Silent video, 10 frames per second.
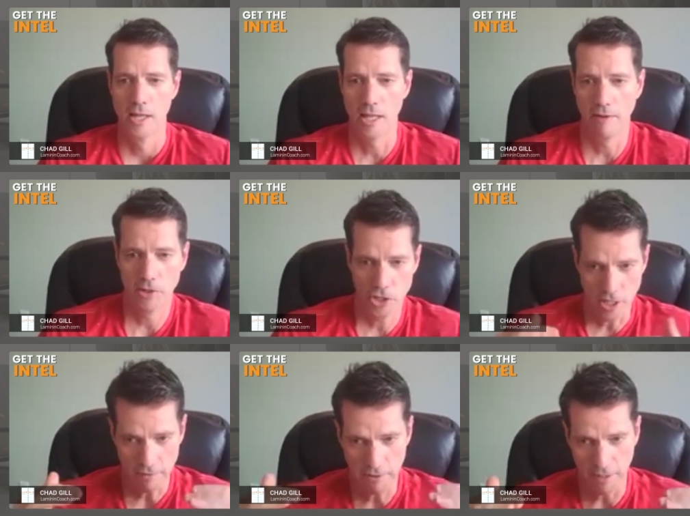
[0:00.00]
they've
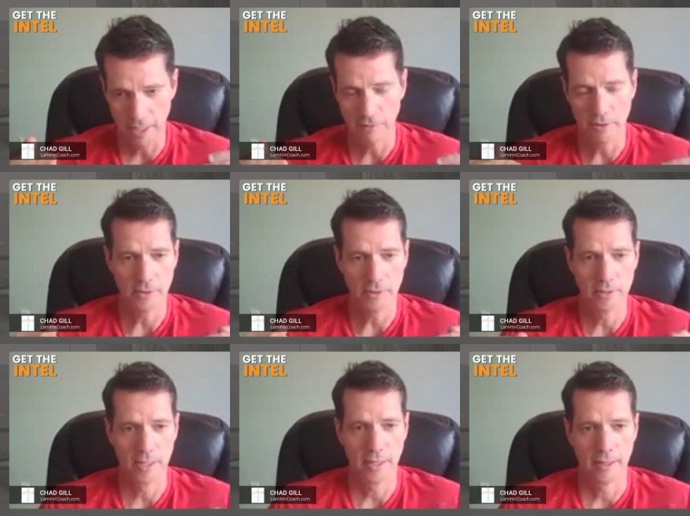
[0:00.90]
achieved a
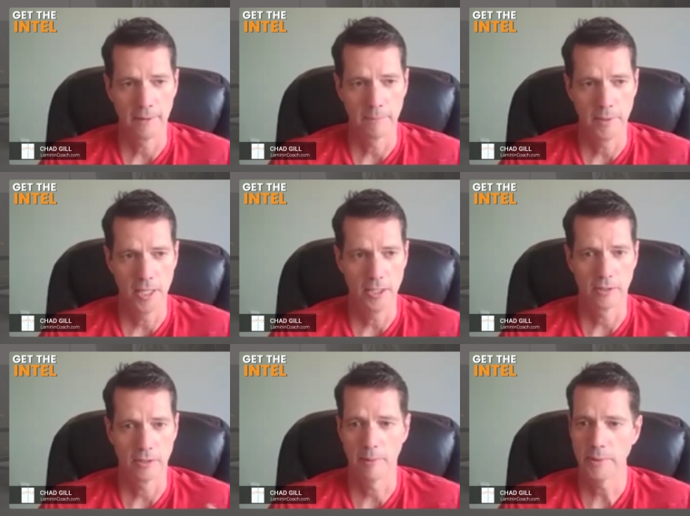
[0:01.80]
level um, in
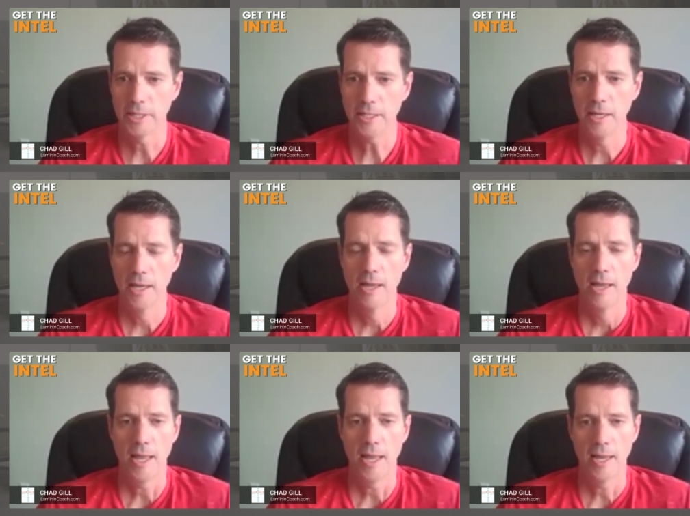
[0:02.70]
their company,
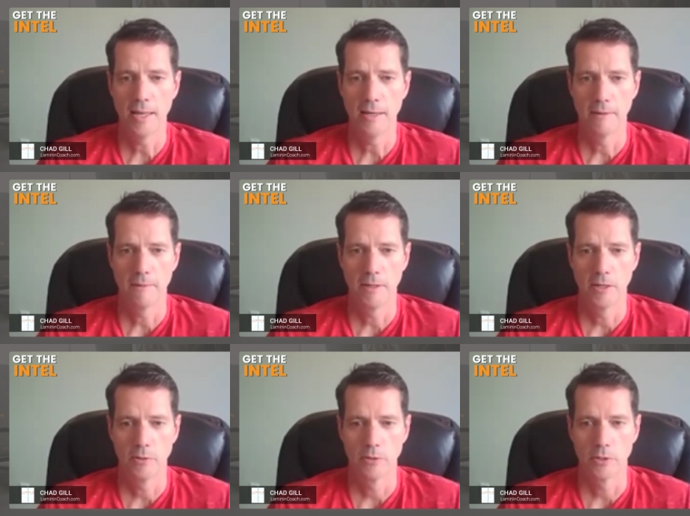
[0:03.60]
and, you
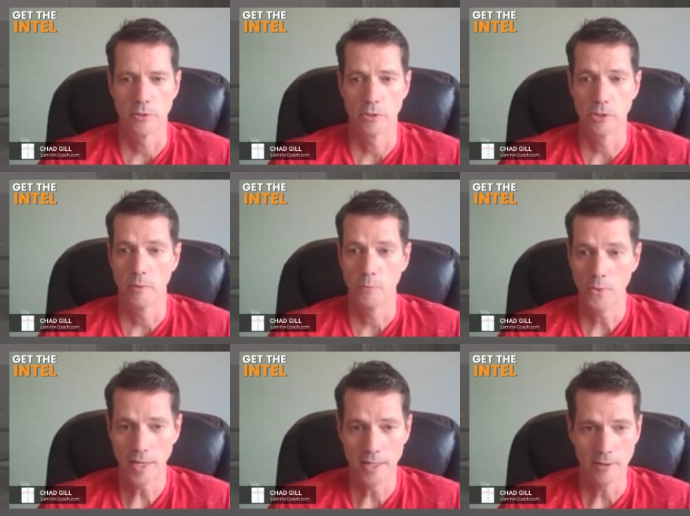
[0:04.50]
know, they're, they're doing
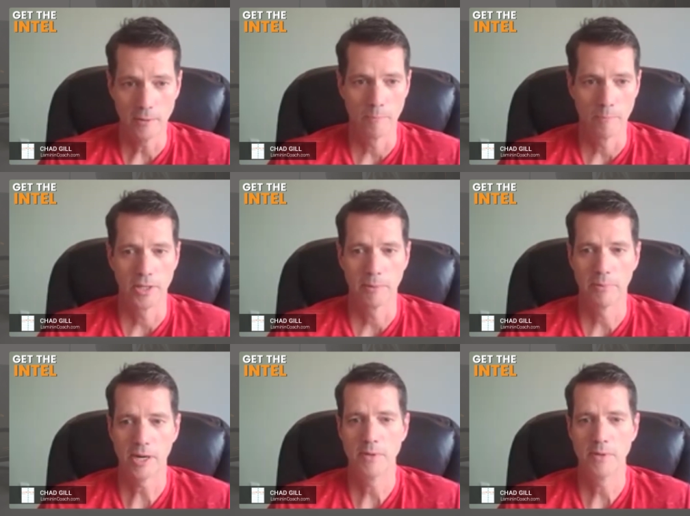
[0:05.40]
well. But the
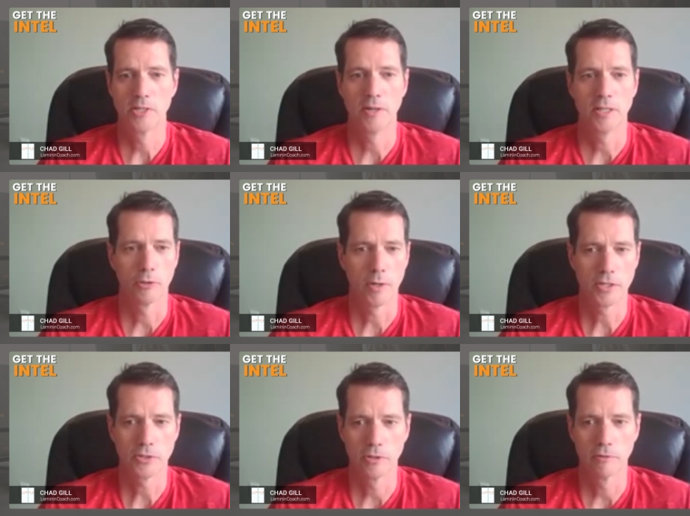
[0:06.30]
problem is they're at the
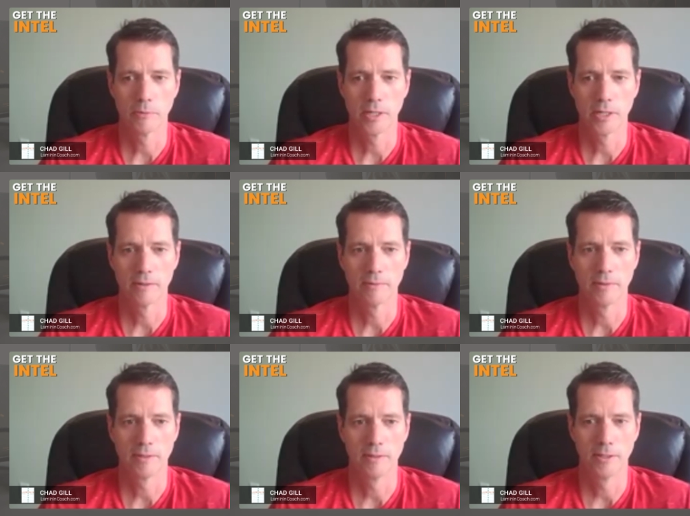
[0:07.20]
threshold of where
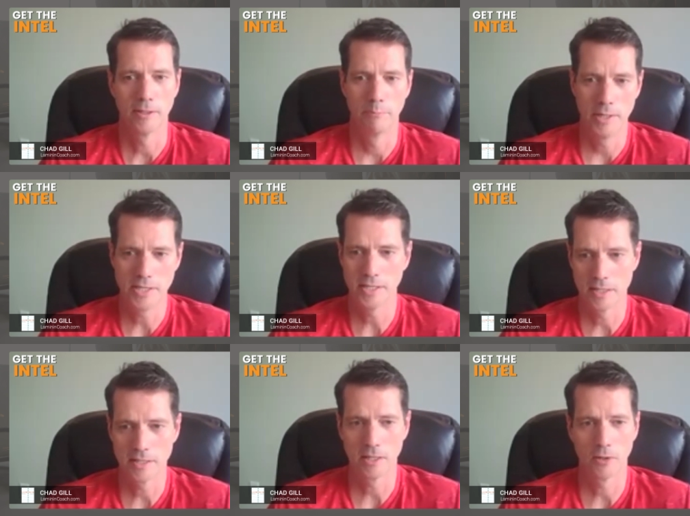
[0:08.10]
their business
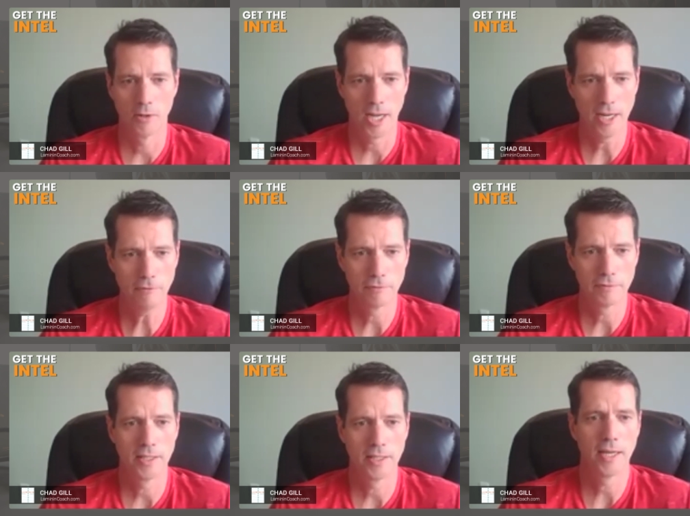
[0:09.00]
is their life.
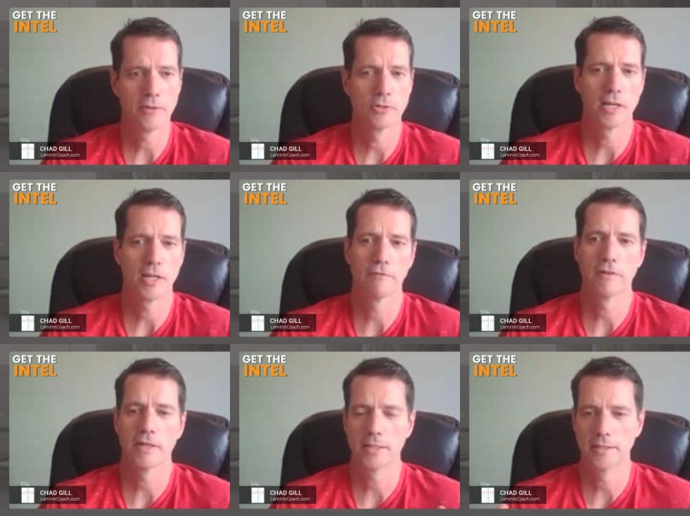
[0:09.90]
And now they're trying to
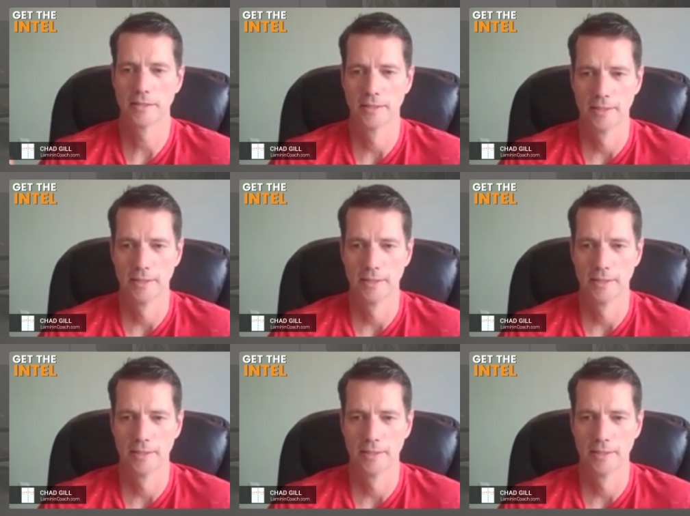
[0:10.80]
find